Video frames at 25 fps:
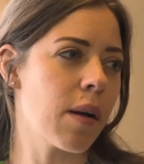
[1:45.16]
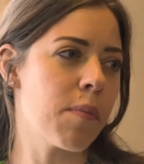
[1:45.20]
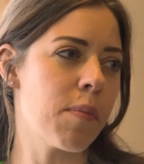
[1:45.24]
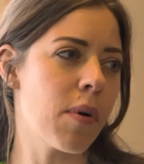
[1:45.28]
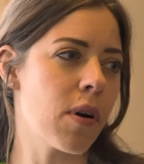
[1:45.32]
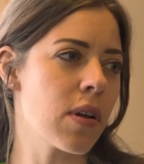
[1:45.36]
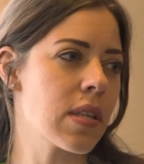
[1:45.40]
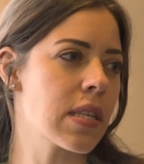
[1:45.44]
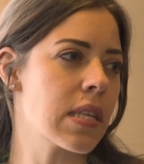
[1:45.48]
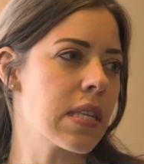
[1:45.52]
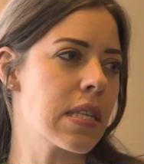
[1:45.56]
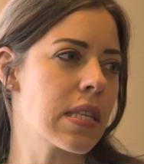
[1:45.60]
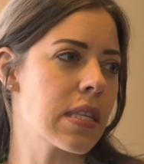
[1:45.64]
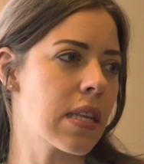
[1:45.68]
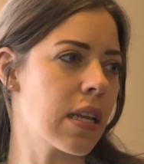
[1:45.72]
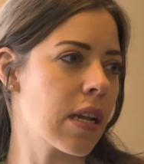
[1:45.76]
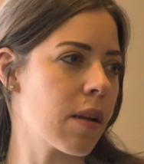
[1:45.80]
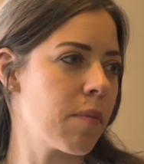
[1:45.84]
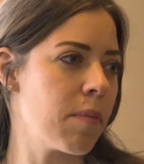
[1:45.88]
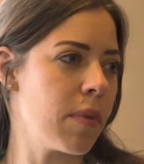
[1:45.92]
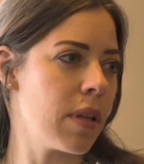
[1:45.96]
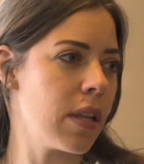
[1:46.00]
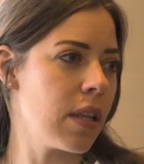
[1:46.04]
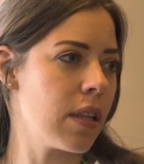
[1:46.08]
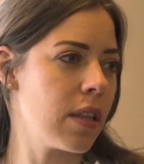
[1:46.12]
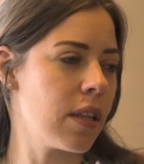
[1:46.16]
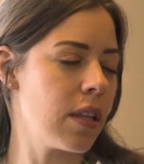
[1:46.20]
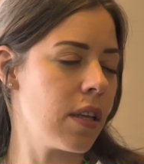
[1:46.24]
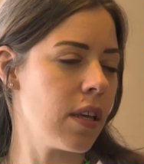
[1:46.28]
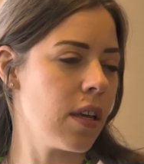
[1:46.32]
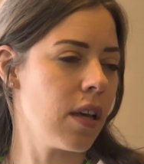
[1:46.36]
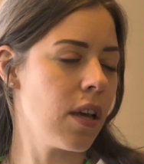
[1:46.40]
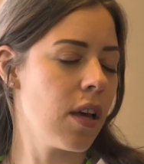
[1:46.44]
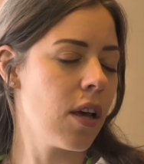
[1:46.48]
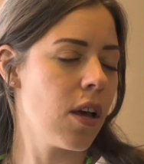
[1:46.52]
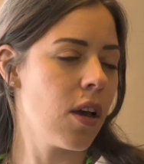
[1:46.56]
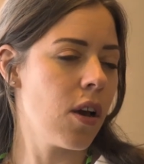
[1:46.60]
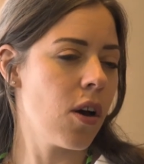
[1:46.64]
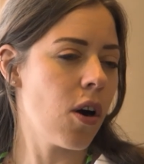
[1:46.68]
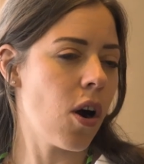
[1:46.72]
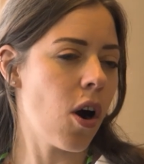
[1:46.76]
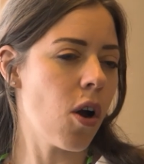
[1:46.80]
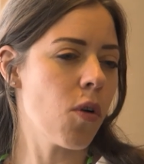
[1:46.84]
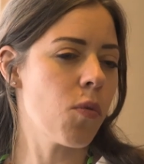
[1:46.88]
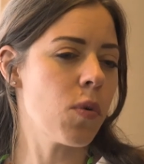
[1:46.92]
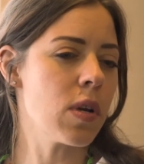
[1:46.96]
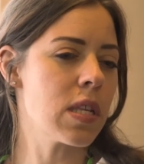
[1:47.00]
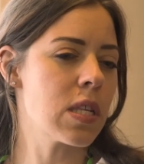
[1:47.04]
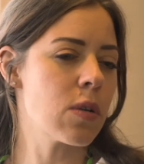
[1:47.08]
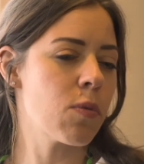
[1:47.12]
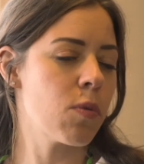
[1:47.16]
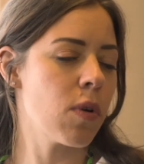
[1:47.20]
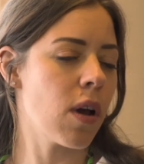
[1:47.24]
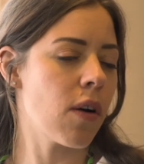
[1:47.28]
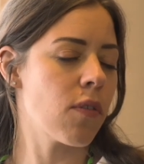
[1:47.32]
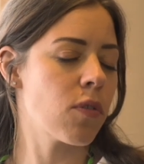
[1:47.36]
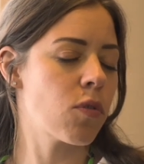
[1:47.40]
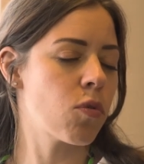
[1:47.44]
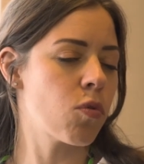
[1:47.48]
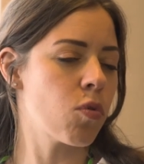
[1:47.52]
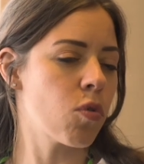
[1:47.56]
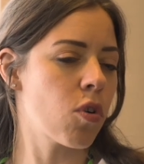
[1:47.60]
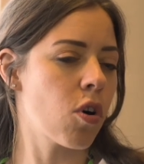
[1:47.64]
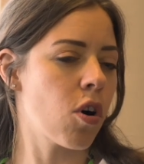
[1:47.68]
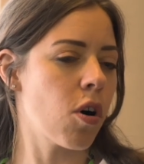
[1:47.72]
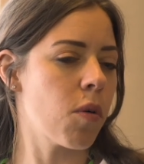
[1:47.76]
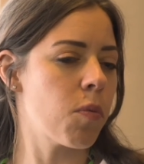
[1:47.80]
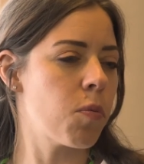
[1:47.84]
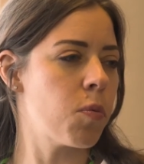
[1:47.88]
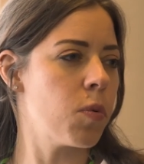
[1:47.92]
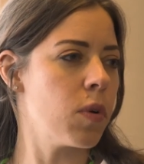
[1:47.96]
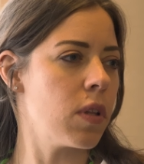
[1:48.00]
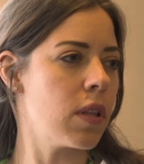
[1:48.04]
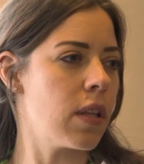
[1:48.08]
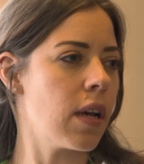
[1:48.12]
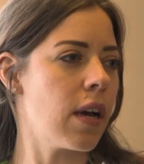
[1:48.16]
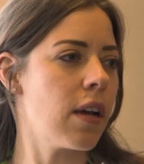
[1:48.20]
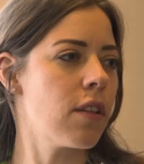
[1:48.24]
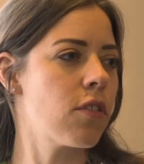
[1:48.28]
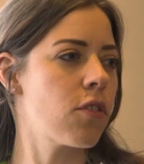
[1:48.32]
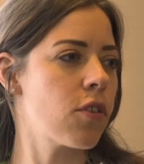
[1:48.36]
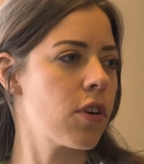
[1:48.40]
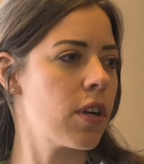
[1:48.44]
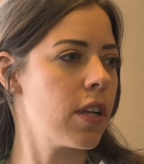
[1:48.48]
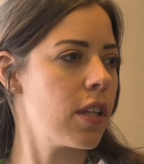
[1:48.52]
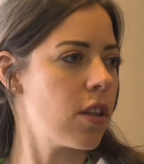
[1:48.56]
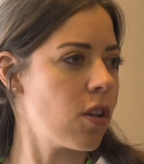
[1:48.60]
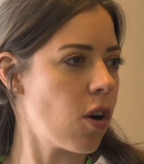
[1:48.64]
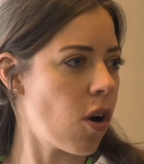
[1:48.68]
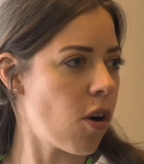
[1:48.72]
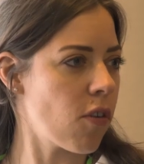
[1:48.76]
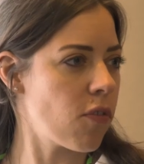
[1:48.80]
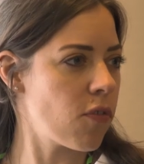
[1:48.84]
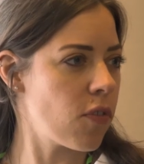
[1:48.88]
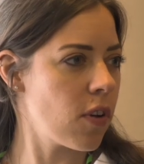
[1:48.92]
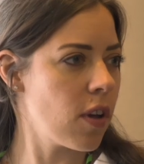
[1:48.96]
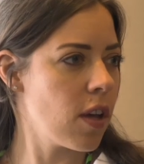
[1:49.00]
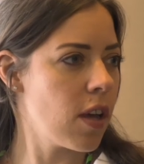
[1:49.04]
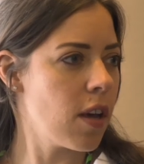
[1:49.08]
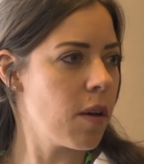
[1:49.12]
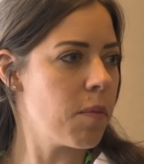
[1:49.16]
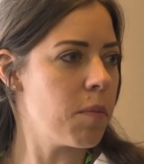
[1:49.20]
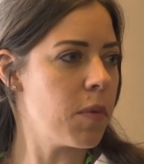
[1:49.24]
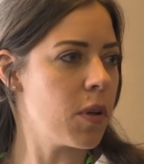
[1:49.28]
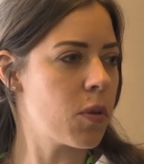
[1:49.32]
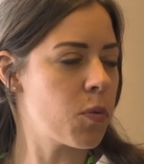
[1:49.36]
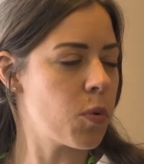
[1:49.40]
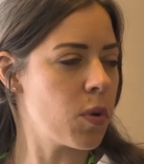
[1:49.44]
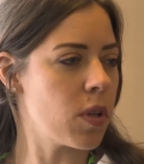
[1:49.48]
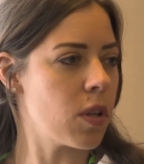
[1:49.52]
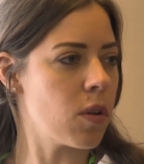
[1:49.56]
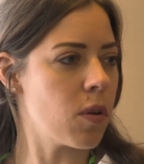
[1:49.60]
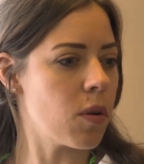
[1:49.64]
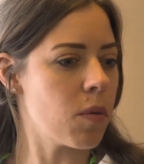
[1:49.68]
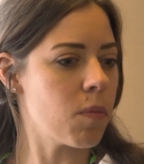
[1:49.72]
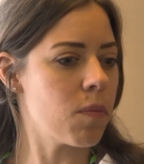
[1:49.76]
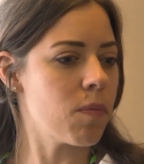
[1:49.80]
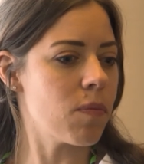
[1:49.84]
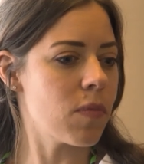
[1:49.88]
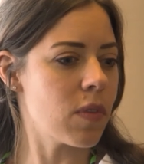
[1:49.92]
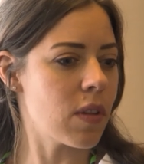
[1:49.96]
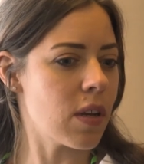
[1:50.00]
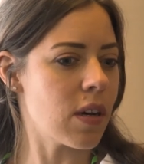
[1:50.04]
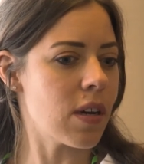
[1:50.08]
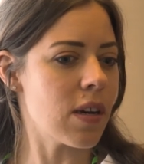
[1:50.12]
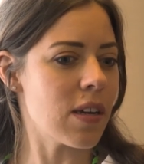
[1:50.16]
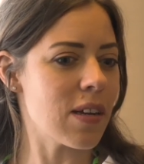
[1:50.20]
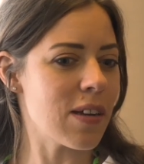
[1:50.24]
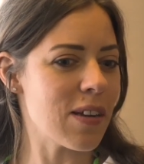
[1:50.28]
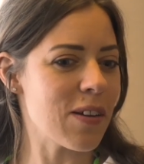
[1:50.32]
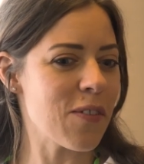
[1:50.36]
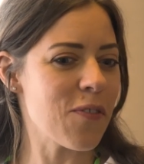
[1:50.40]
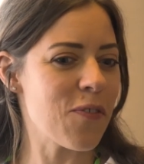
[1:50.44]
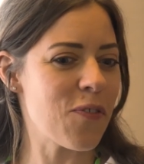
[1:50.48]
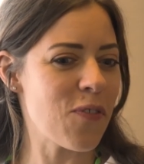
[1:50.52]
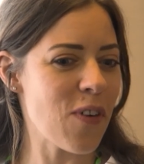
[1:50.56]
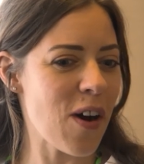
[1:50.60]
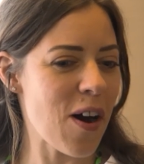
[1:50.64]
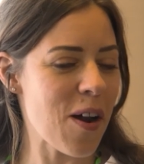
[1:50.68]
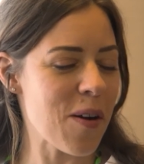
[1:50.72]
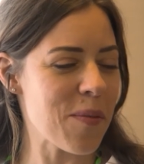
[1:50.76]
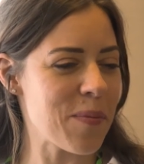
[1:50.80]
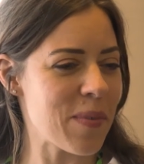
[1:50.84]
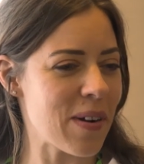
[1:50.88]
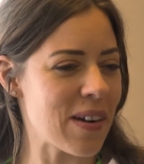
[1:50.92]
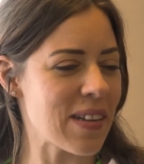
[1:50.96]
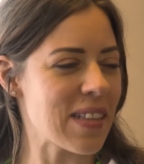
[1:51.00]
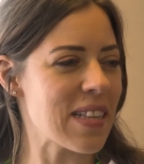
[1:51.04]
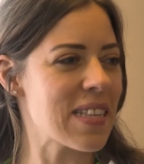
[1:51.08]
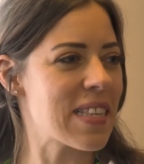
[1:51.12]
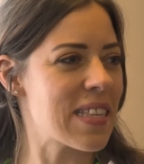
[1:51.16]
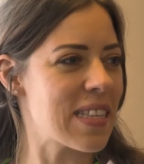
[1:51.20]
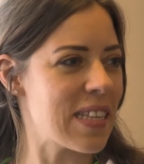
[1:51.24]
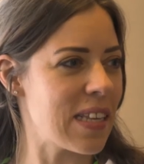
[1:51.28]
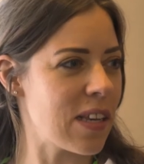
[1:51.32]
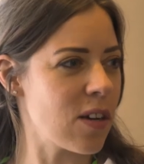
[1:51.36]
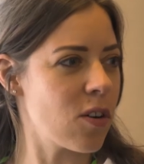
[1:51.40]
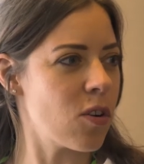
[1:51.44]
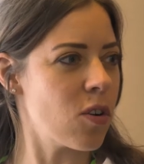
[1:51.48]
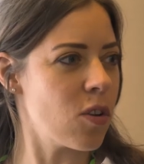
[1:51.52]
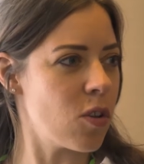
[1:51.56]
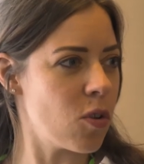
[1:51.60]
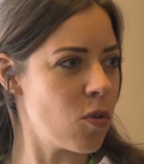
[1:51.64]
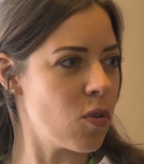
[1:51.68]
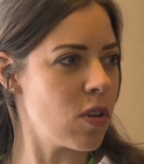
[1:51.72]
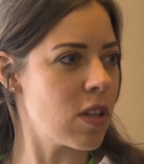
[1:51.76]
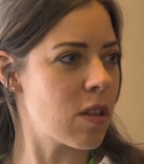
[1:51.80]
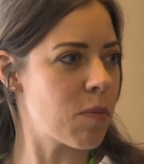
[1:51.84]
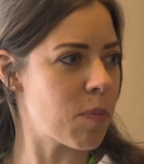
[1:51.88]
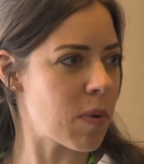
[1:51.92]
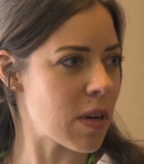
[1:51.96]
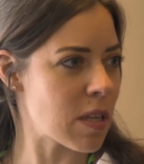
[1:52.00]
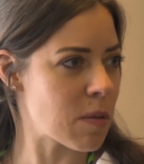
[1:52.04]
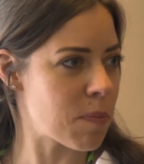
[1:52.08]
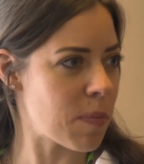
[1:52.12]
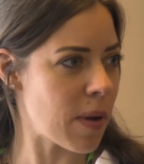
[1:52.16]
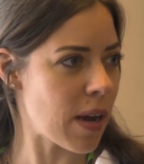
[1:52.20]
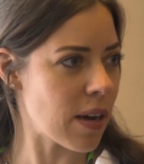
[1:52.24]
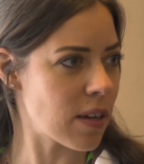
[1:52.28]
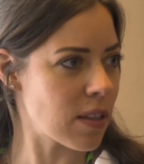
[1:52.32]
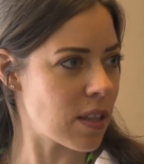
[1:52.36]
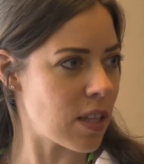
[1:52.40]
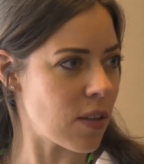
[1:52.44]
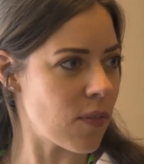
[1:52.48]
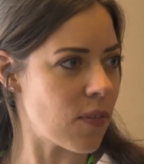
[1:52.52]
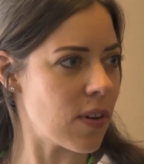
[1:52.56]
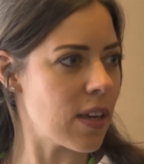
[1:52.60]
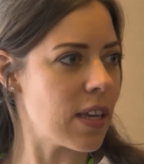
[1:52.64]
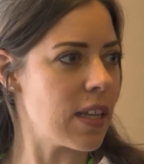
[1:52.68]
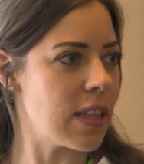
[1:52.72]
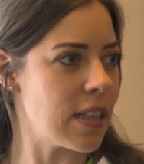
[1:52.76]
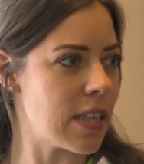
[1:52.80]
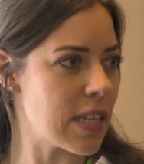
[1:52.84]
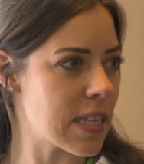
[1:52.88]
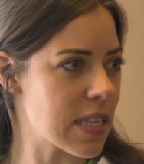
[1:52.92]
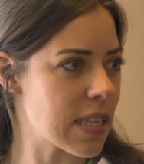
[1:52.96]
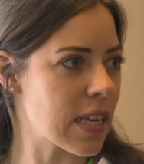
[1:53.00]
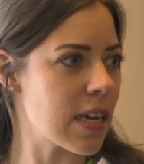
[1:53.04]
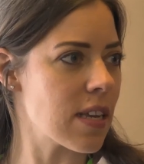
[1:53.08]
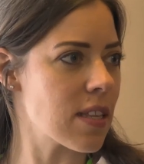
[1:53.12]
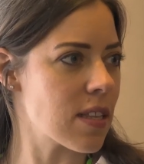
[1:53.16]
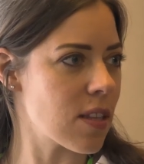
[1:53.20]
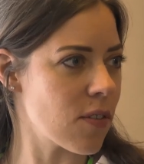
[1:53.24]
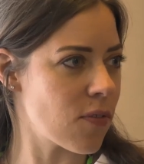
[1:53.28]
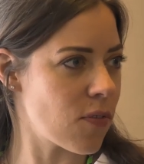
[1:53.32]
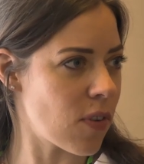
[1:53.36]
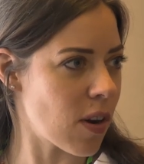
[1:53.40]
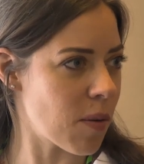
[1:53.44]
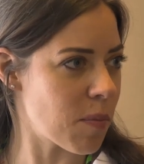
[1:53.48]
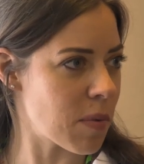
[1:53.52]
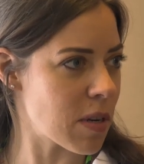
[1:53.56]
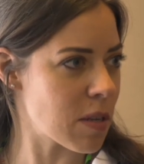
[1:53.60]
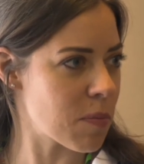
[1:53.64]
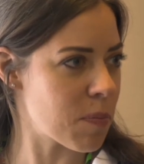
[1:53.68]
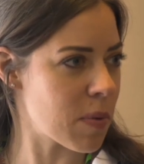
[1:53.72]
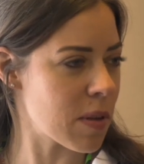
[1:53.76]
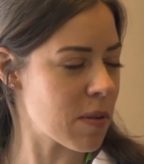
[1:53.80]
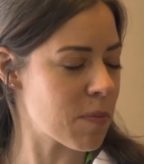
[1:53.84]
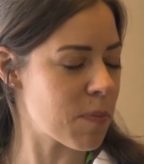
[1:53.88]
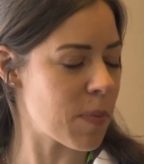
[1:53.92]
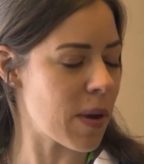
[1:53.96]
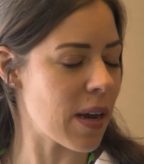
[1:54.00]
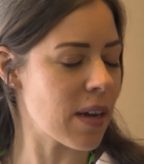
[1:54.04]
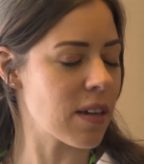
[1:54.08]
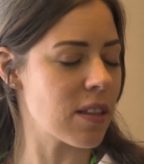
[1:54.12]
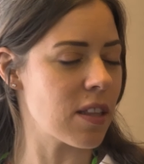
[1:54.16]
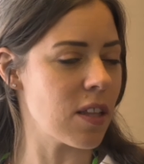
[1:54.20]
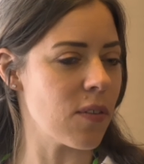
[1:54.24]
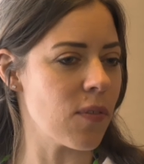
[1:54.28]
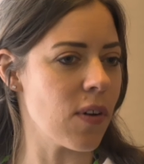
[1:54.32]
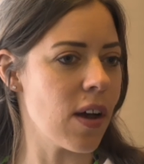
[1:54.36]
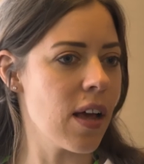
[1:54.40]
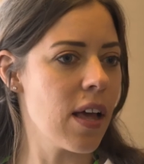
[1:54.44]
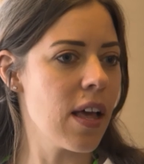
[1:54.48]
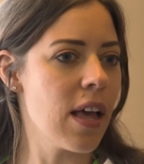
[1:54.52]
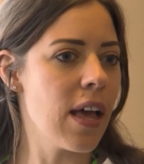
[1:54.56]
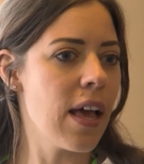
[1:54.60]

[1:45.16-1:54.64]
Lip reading: about sustainability, always we have to cope with a trade-off between the farmer, the single unit perspective, in this case the farmer's perspective,